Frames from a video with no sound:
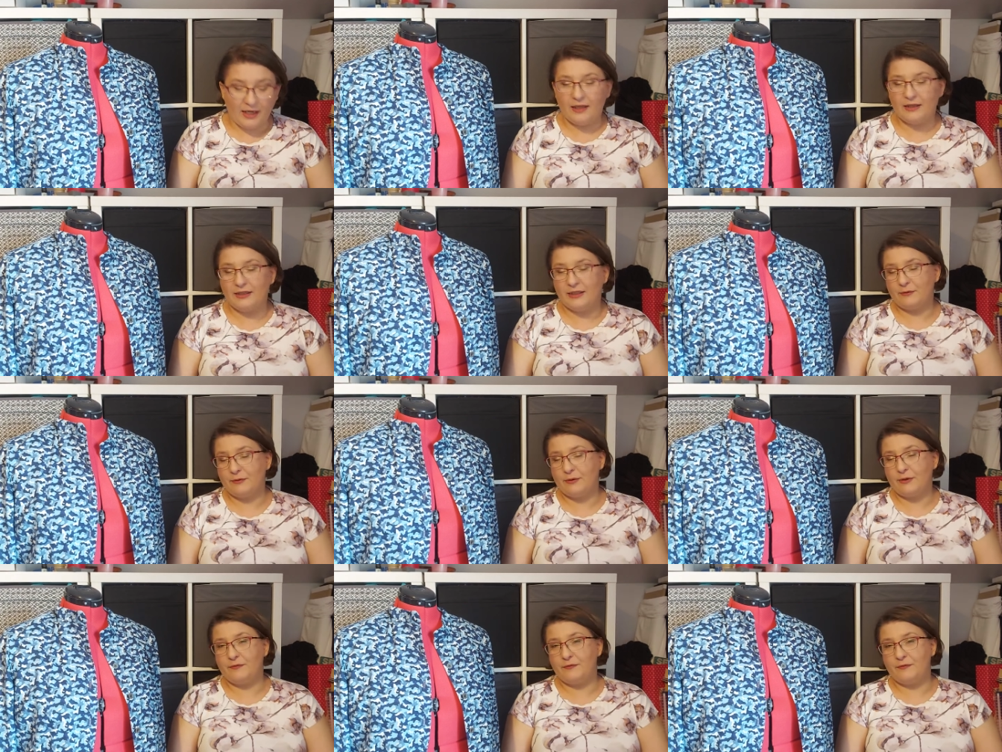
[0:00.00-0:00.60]

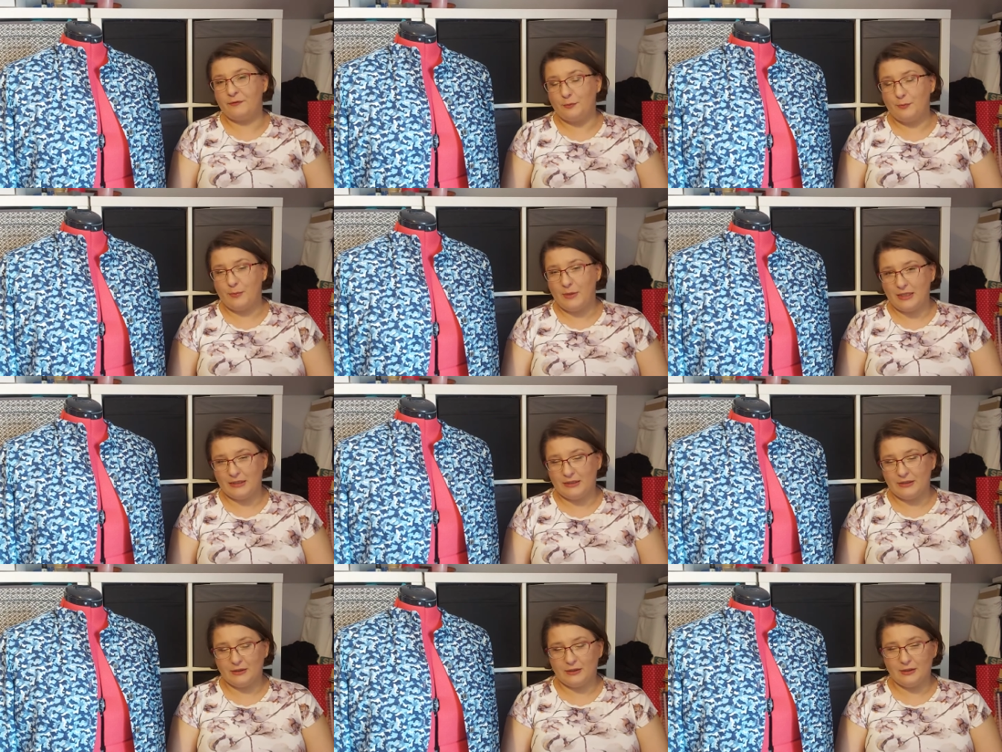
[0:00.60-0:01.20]
there were a few
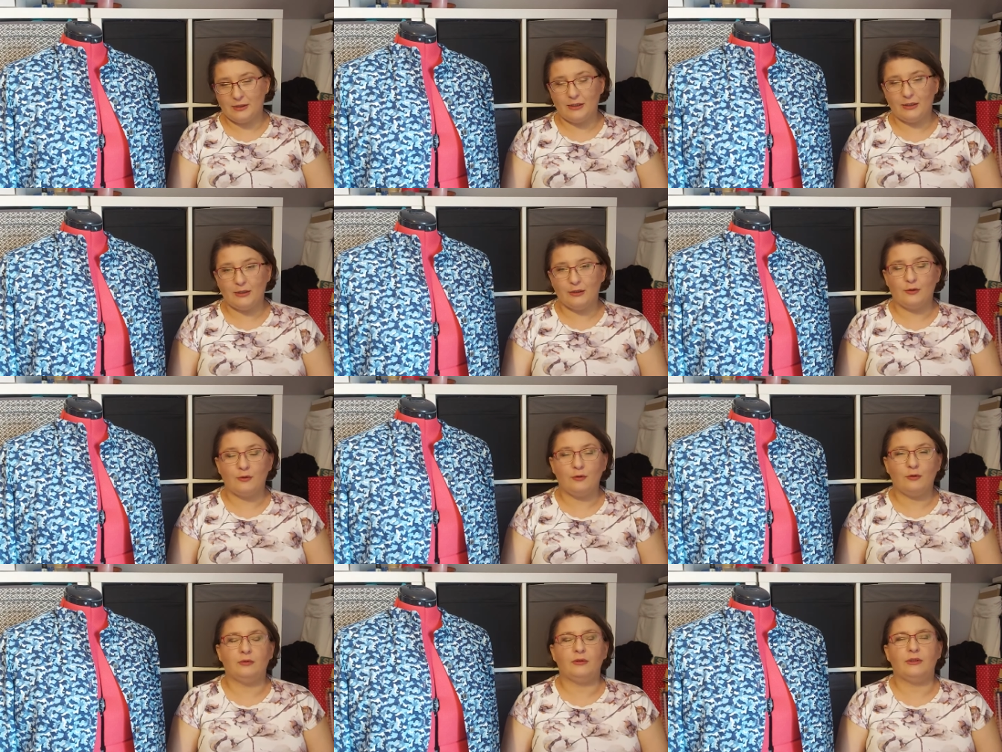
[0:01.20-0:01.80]
patterns
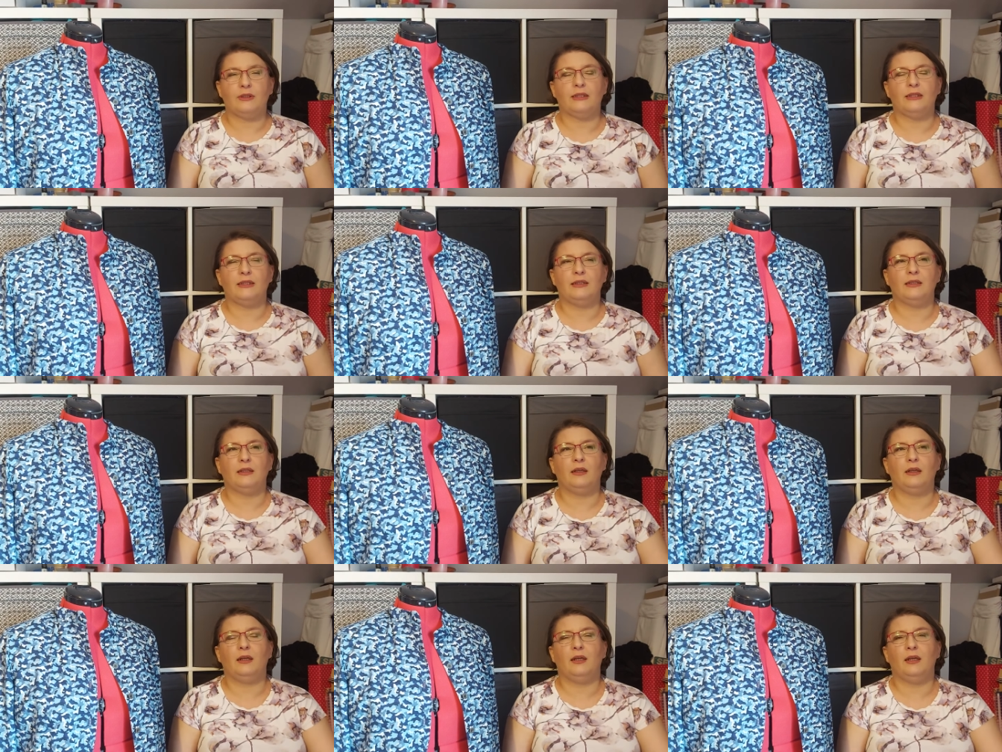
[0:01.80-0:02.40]
included
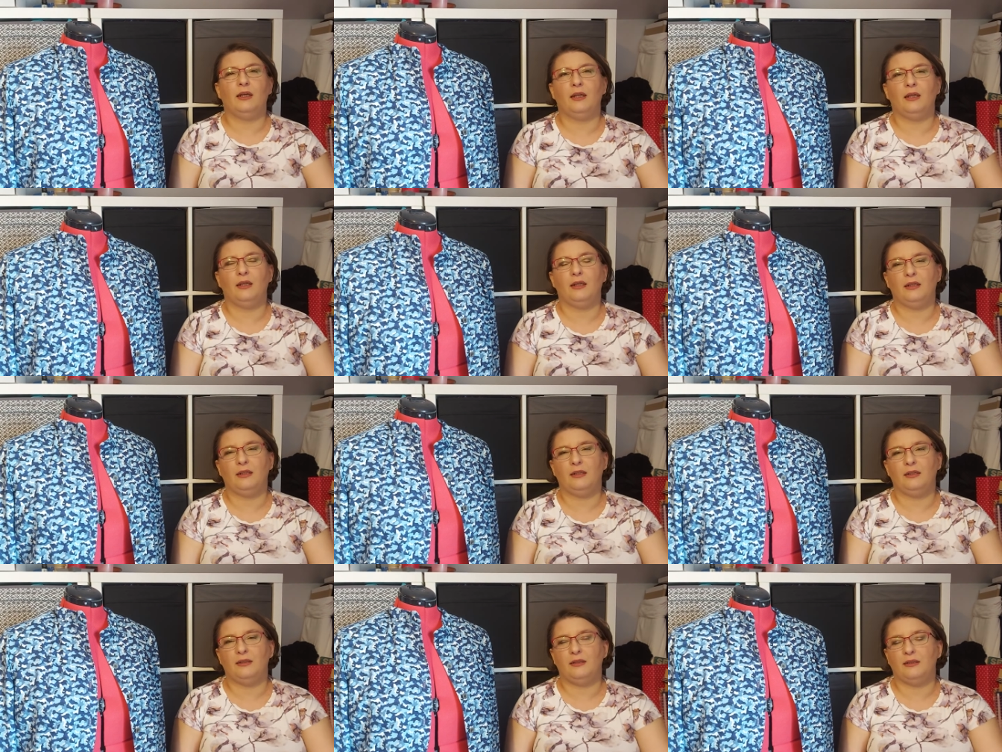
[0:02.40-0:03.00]
uh,
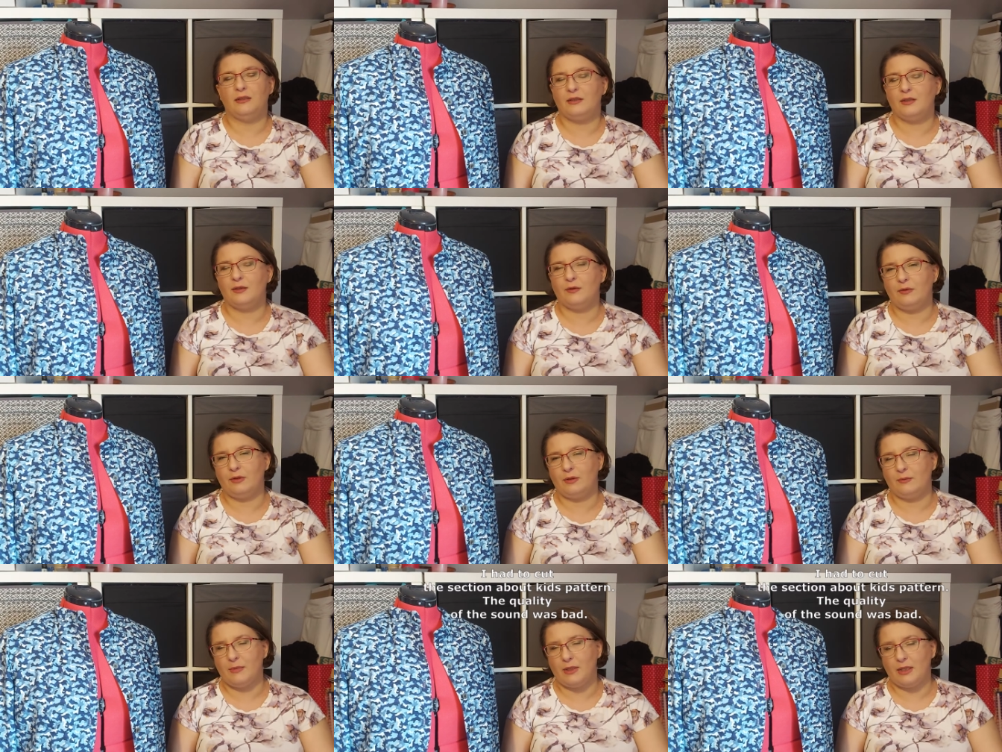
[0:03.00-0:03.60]
in this
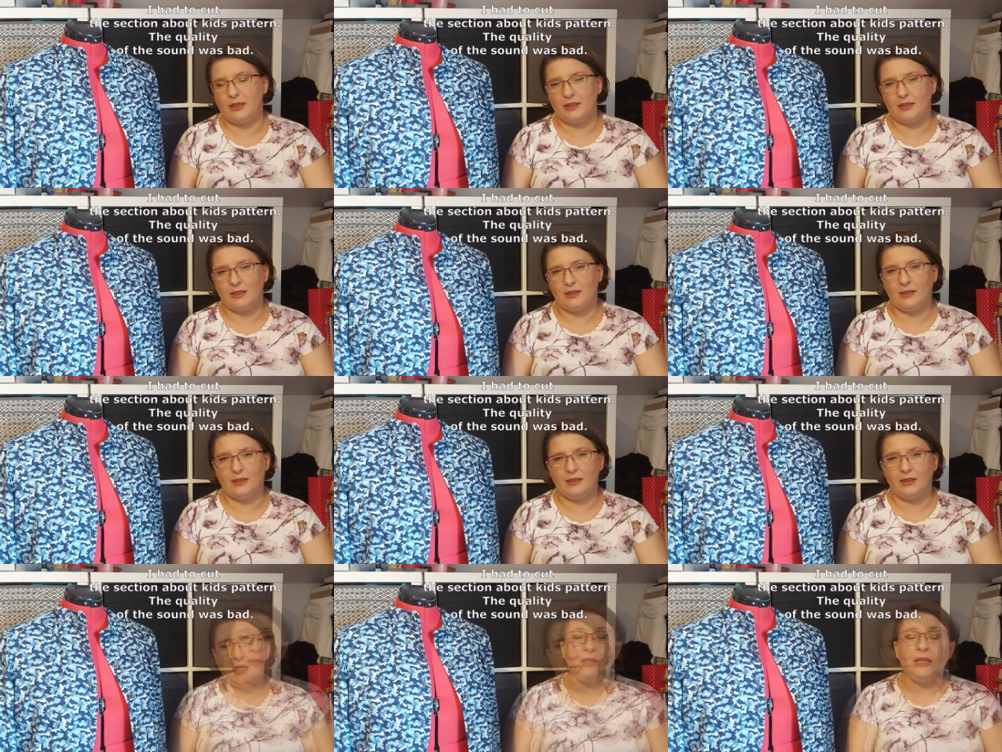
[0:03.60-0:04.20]
sewing
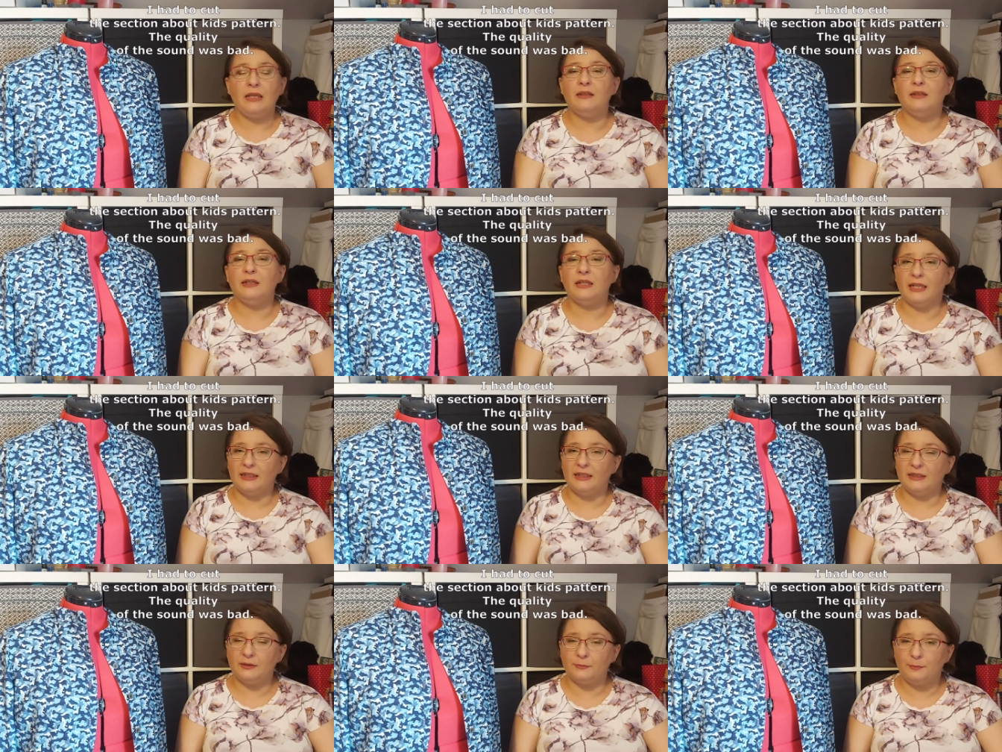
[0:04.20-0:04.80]
magazine the
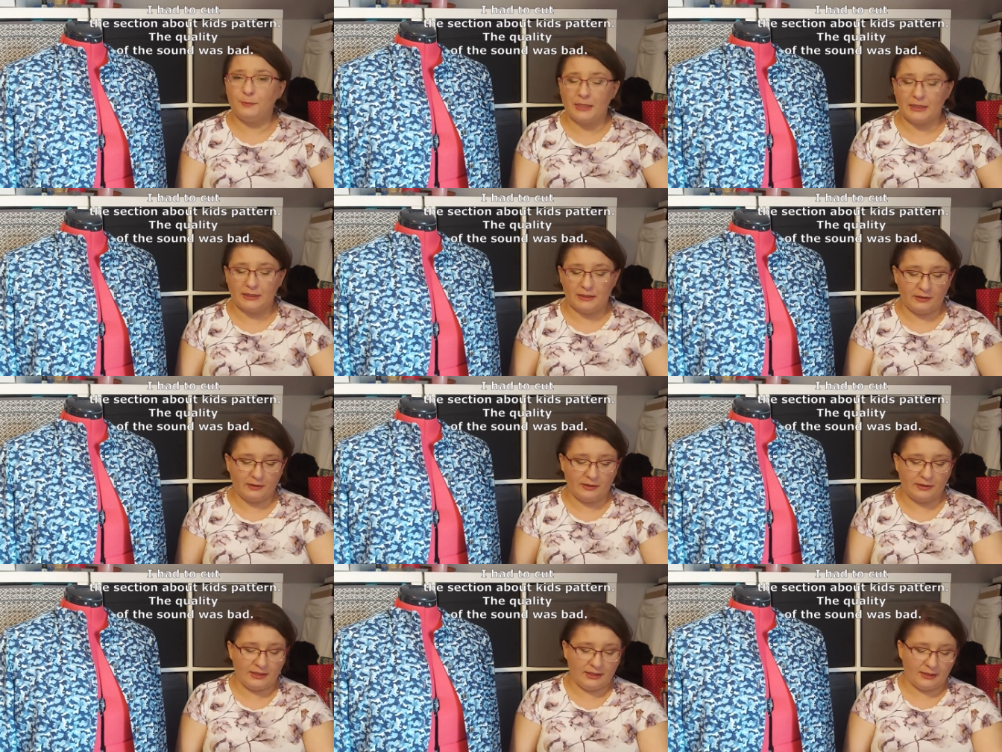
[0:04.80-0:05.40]
other
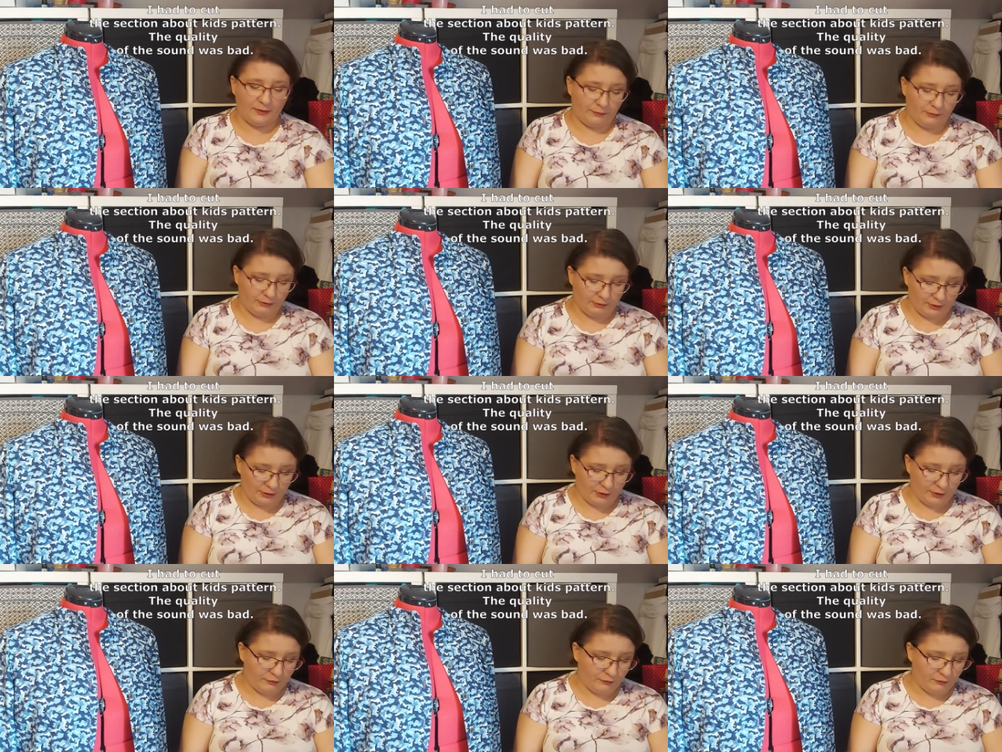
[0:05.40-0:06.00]
patterns that were
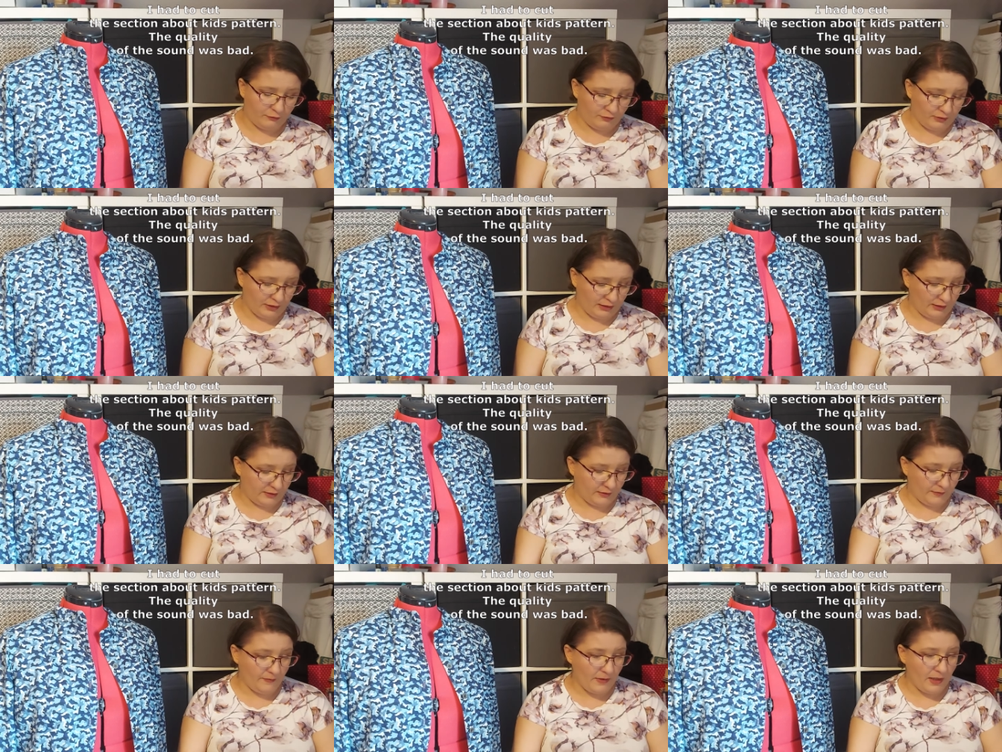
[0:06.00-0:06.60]
included
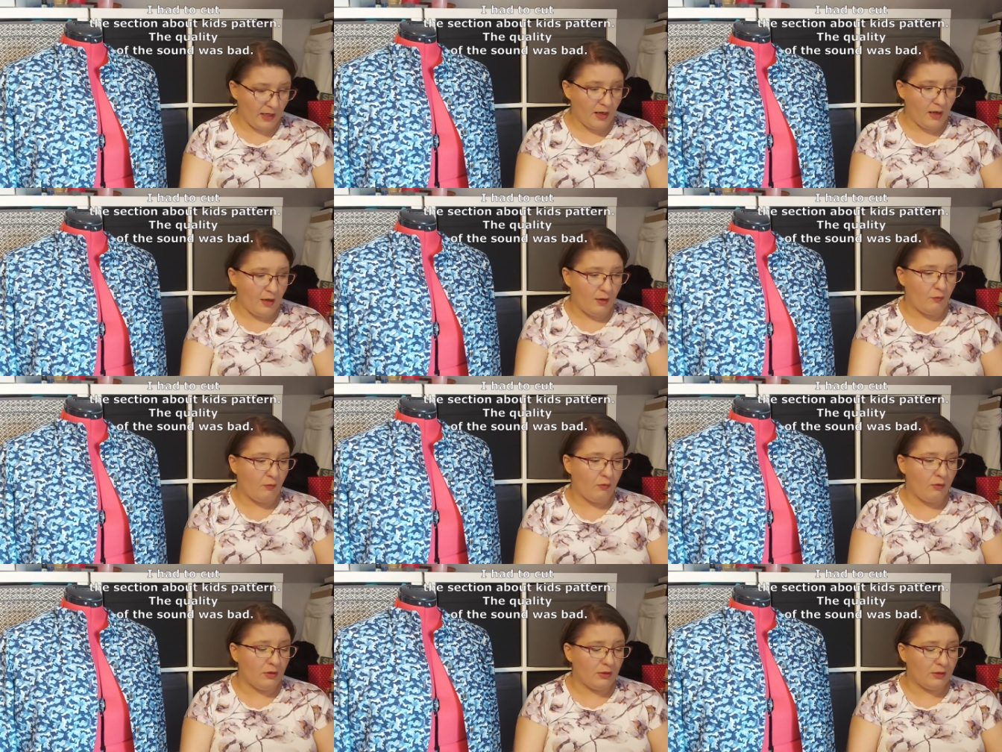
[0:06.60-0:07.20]

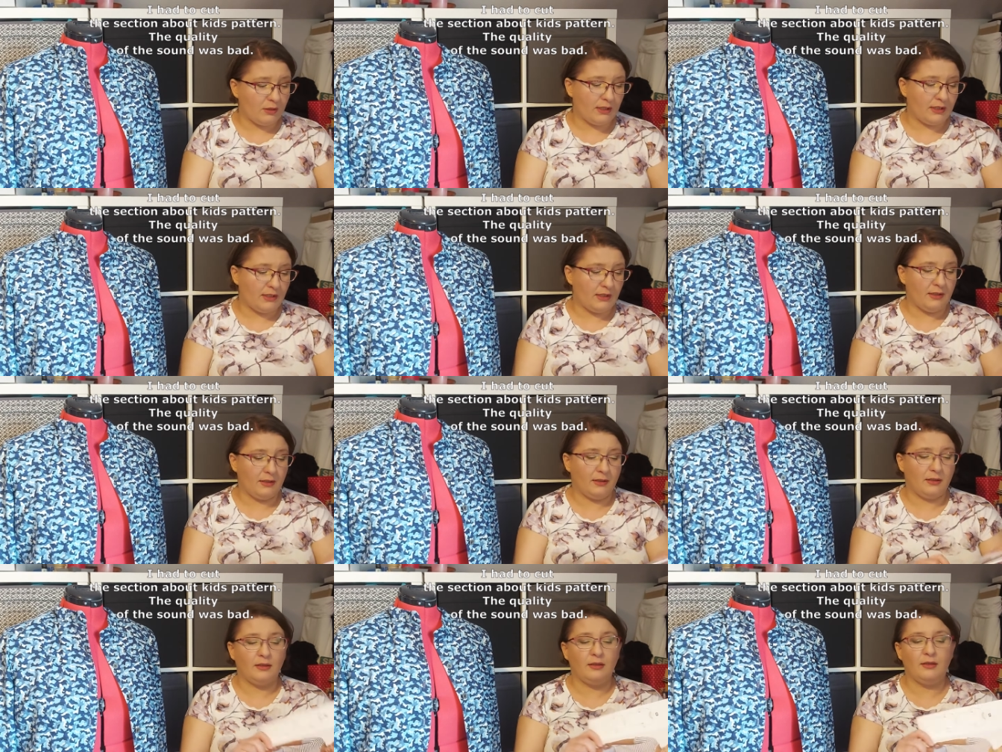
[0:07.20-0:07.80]
was
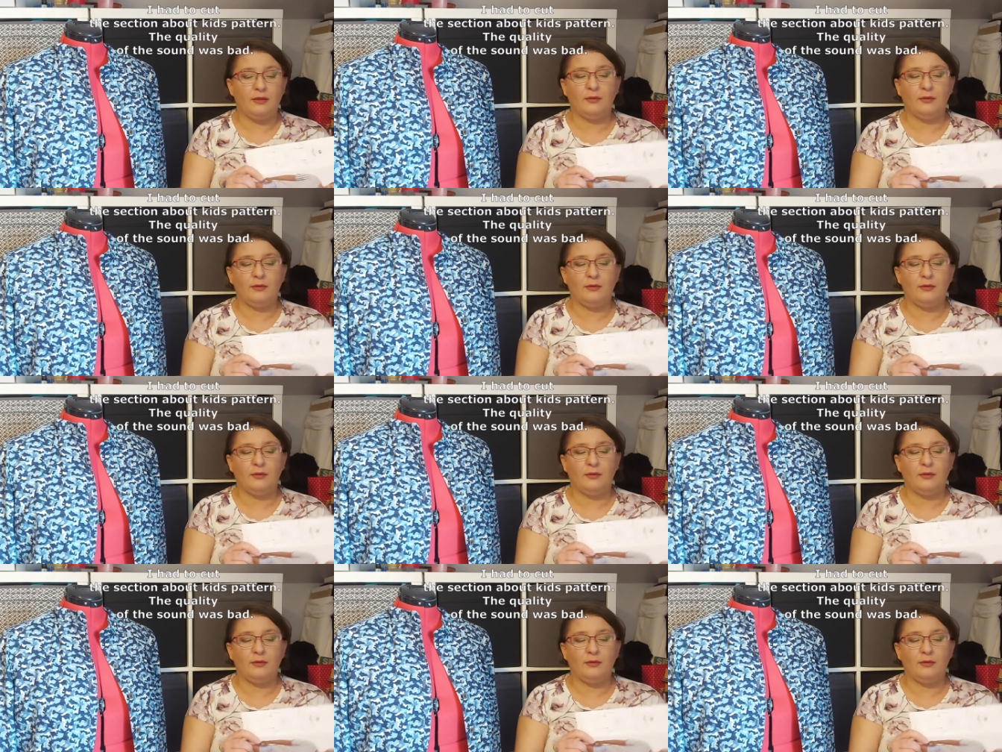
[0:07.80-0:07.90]
the